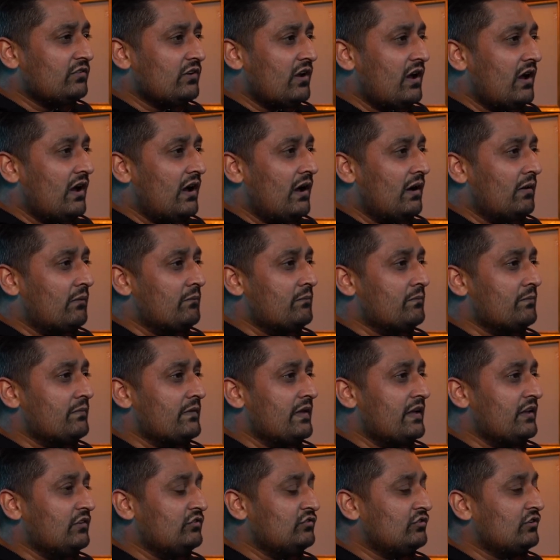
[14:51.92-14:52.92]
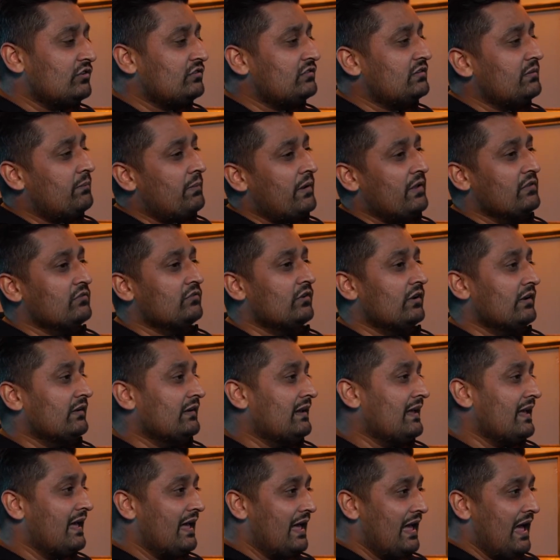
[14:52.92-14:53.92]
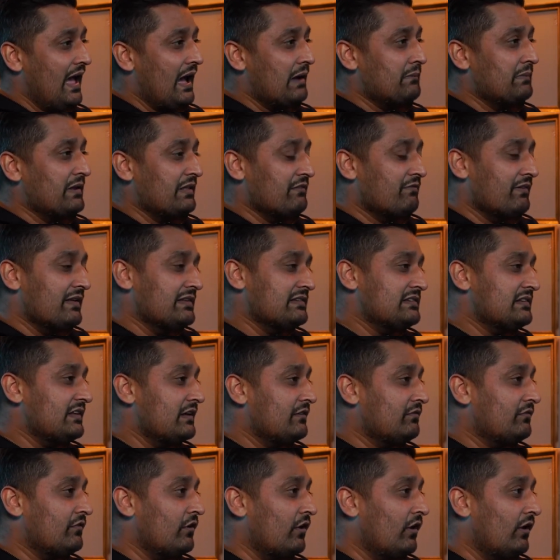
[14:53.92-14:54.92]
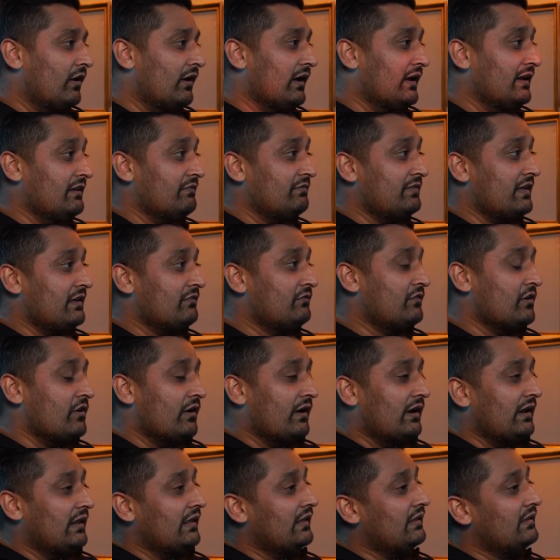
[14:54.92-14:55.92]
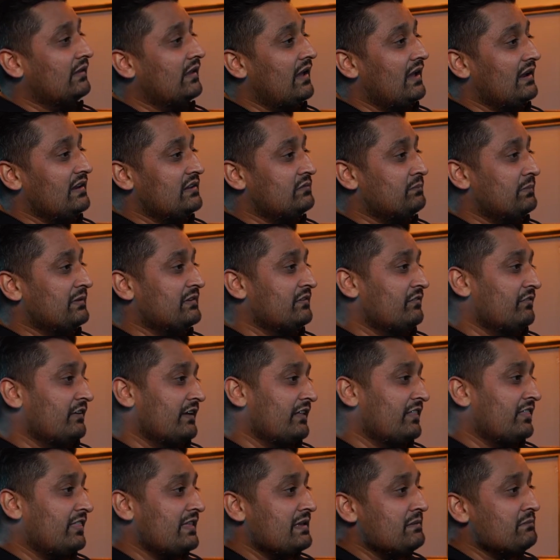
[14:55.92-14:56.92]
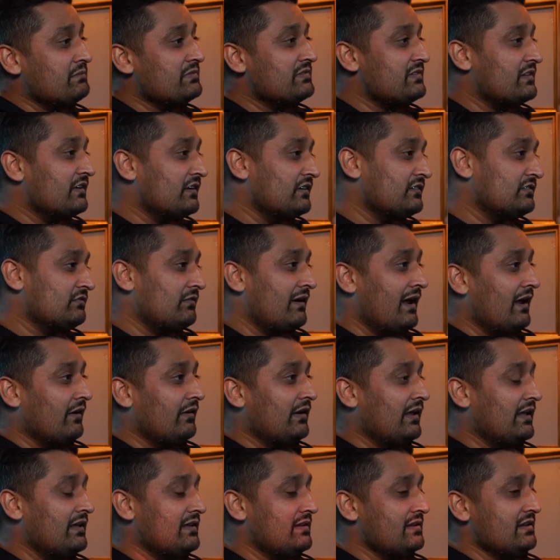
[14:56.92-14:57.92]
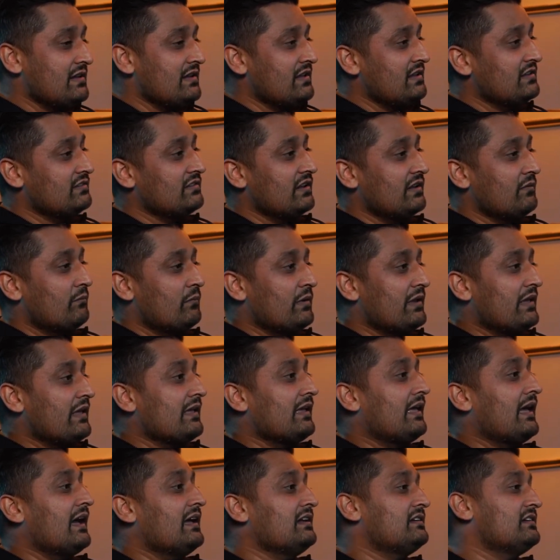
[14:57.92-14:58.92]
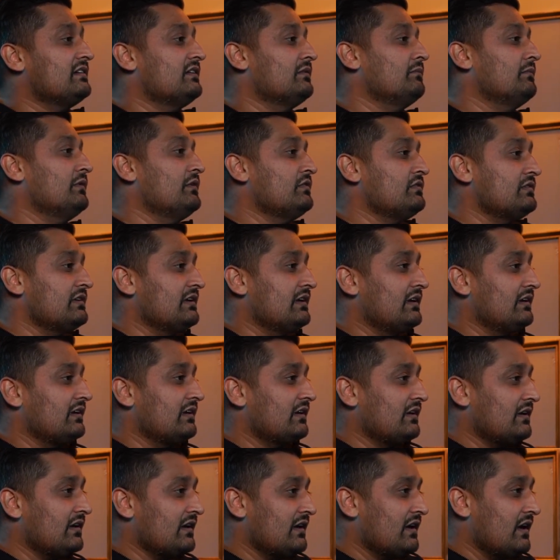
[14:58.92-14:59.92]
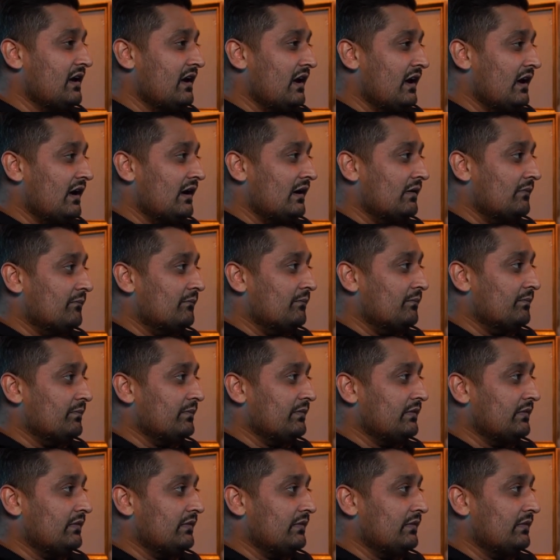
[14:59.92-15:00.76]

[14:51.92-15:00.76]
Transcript: It just depends on how many events they've got and if they've got any specific themes that are surround it, so then we can cater the music. Um,